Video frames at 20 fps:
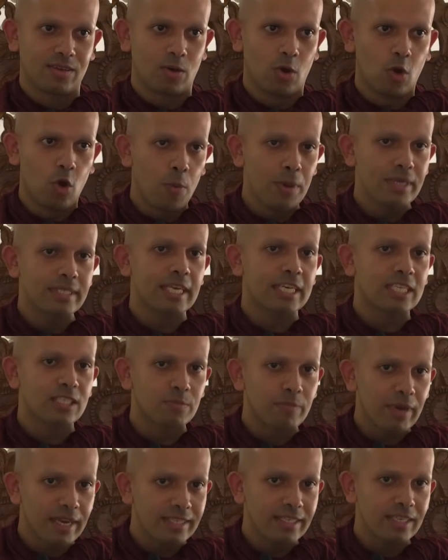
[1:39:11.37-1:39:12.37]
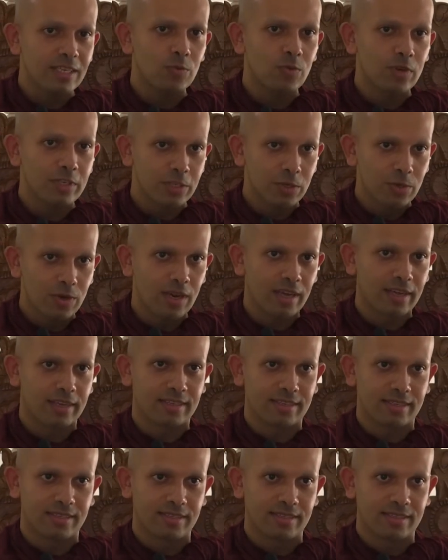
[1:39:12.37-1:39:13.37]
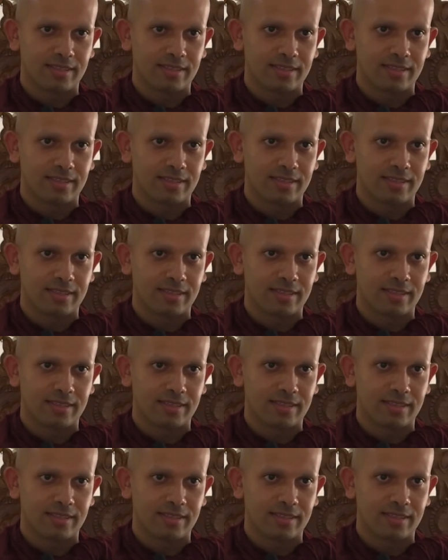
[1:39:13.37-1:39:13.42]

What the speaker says: Always expecting what you like.